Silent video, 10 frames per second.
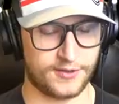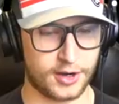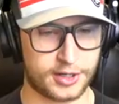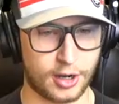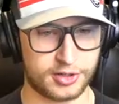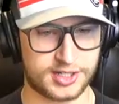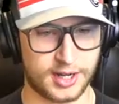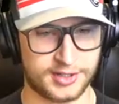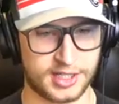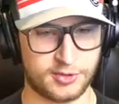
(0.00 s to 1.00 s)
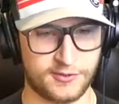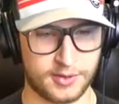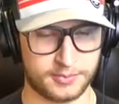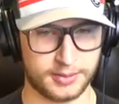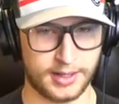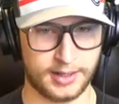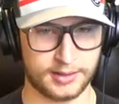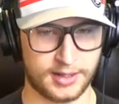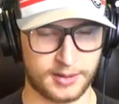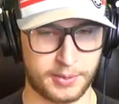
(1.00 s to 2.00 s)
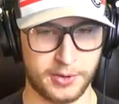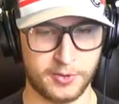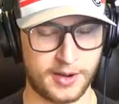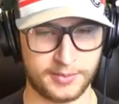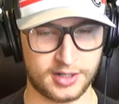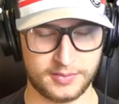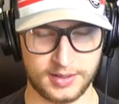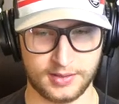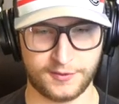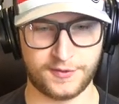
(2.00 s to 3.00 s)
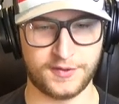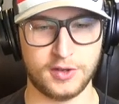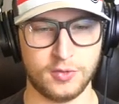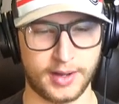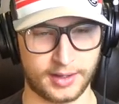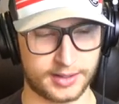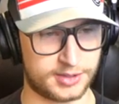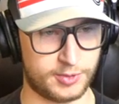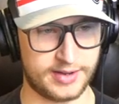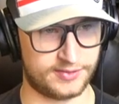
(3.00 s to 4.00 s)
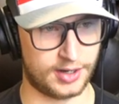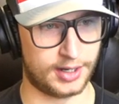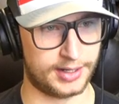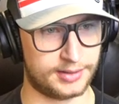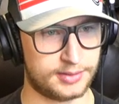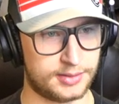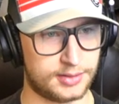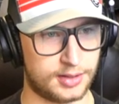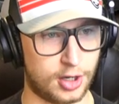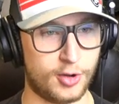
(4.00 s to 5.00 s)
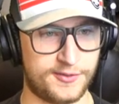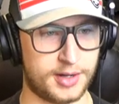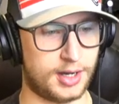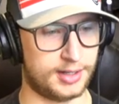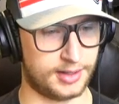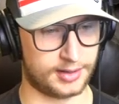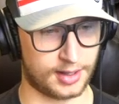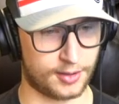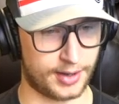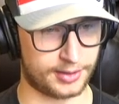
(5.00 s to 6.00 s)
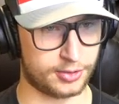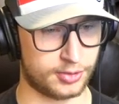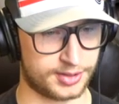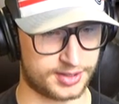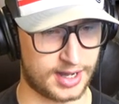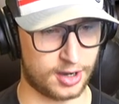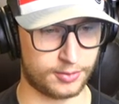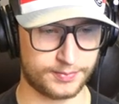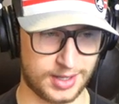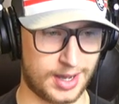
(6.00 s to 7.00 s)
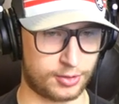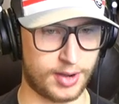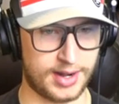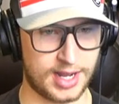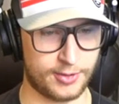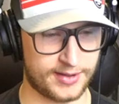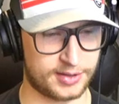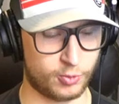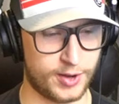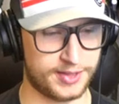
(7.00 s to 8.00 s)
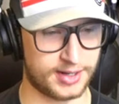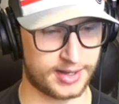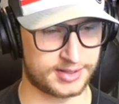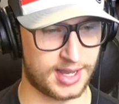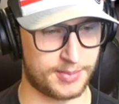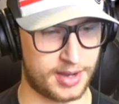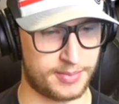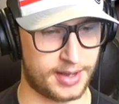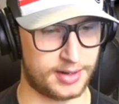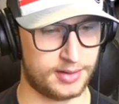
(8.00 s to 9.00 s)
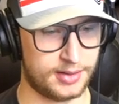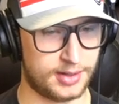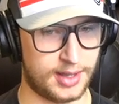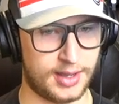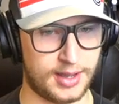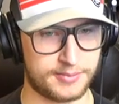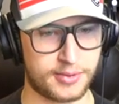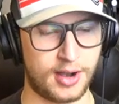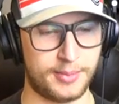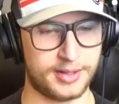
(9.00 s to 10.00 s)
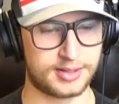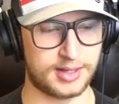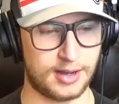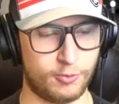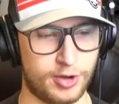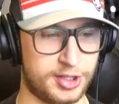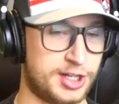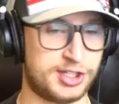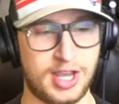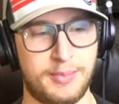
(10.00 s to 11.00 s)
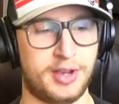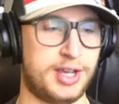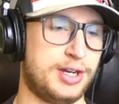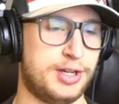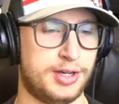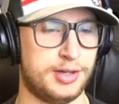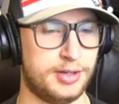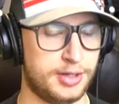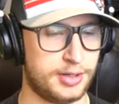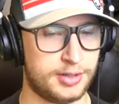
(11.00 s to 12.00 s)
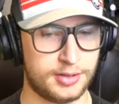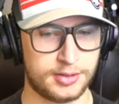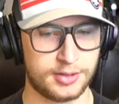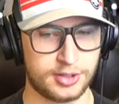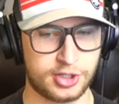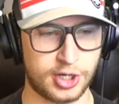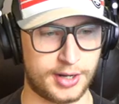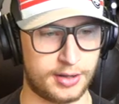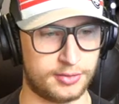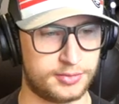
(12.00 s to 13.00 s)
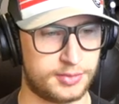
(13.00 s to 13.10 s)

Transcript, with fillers: If our coach tells us we've been playing like poo, I'm going to be fuming because we have not. Oh, we've been hot lately. All right, cool. So now, yeah, great. Now we have to win the next game, I bet. And promise. Yeah, win the next game and get a shutout.